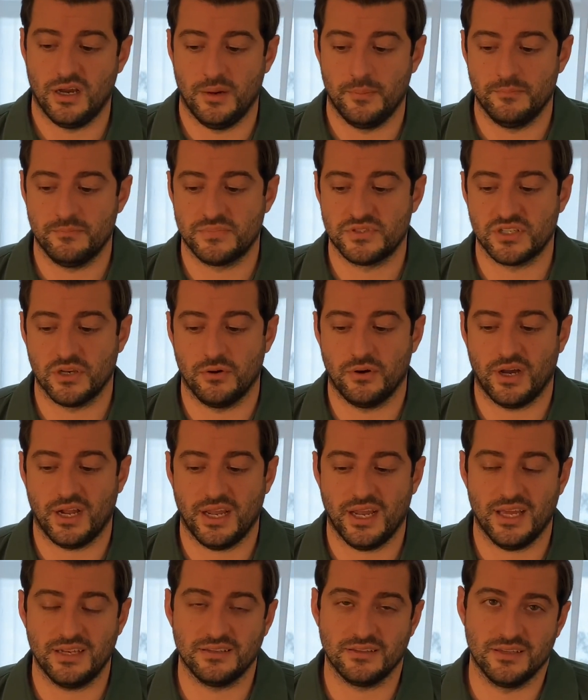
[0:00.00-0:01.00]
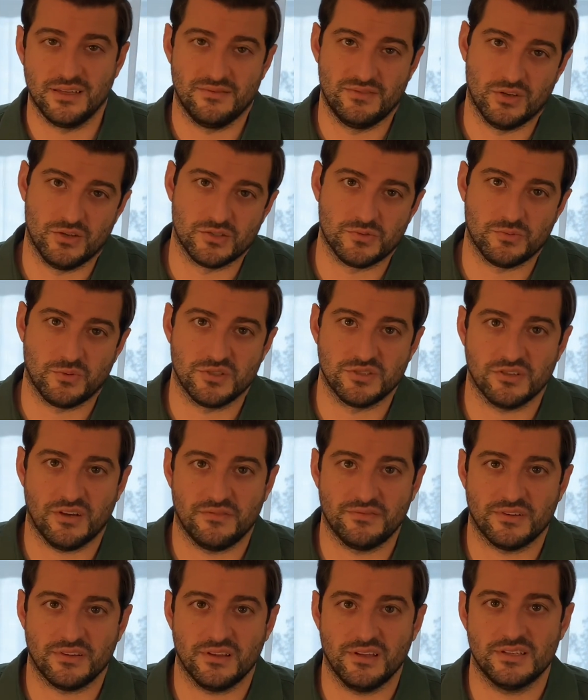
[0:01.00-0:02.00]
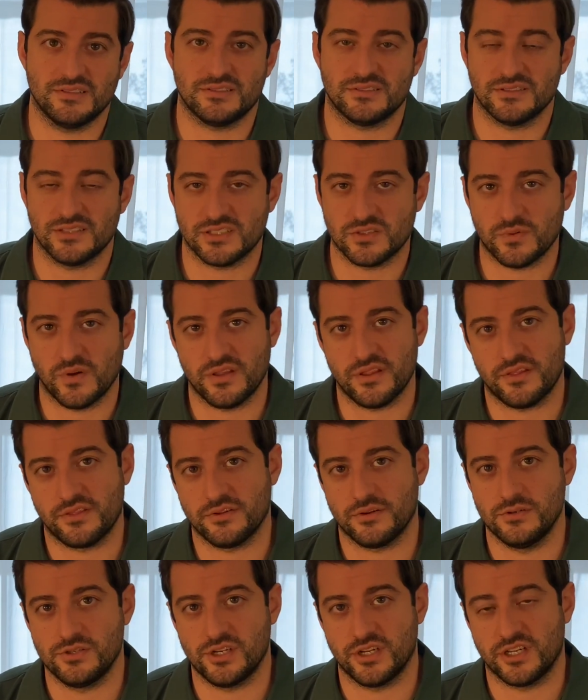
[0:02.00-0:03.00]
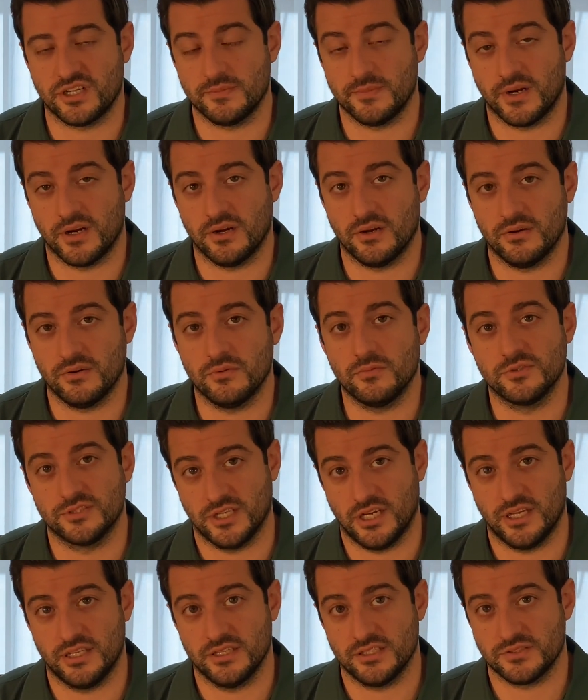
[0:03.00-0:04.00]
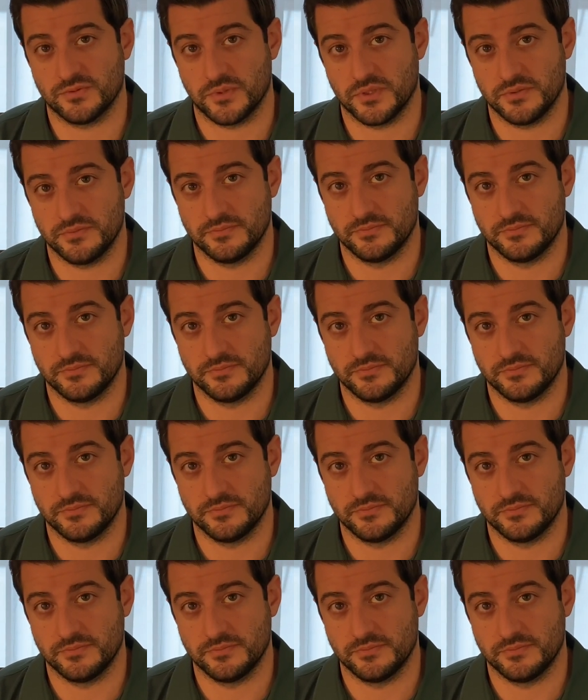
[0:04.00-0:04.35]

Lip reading: So I had to leave those ones off the list, and that's why the third gen Camaro was on this one.